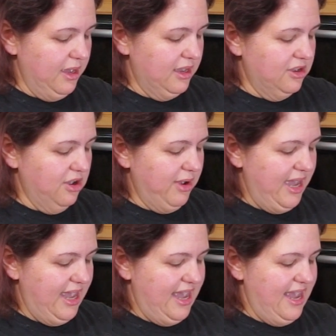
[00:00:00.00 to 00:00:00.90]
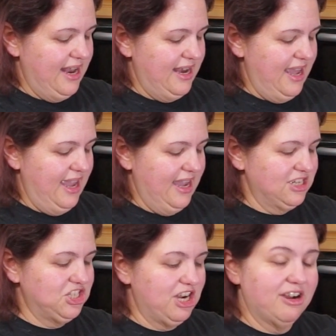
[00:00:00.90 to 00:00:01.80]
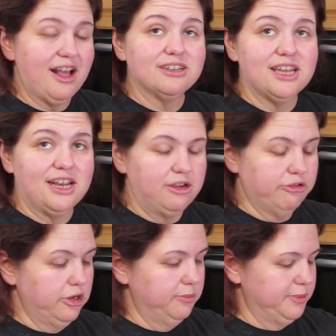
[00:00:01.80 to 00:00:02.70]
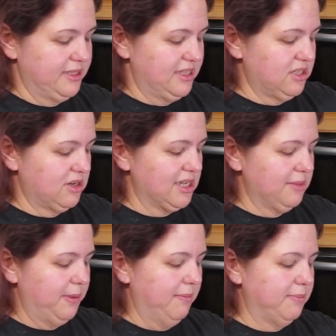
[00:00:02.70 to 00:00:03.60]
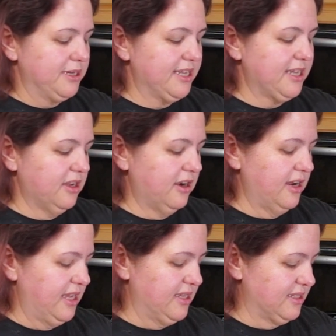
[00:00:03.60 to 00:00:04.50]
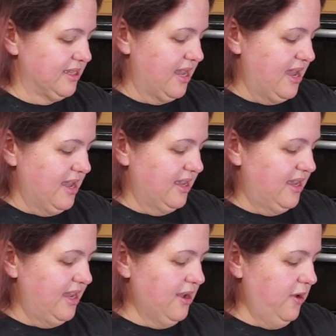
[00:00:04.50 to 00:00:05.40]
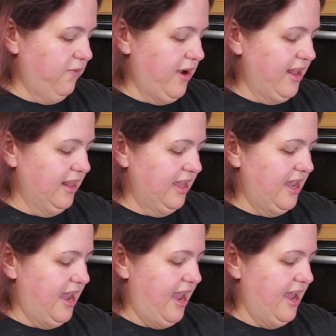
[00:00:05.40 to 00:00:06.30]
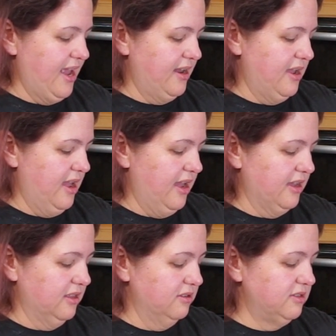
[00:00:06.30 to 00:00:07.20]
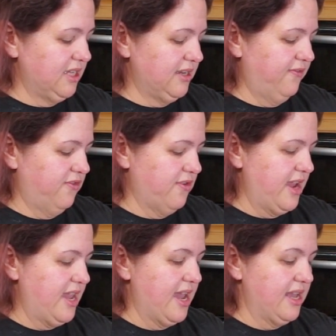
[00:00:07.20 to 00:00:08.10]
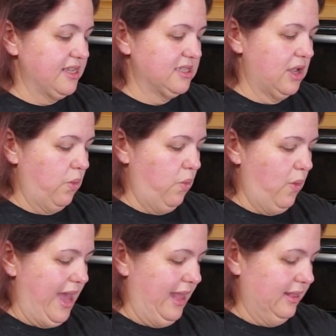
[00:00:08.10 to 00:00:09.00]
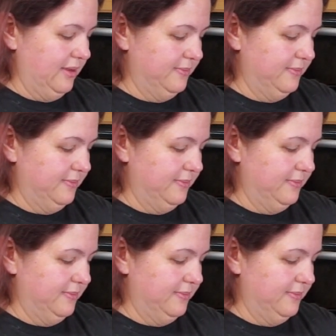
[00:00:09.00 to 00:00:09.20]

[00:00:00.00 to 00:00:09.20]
go ahead and share it out to any groups. This recipe in particular is keto friendly and gluten free as well.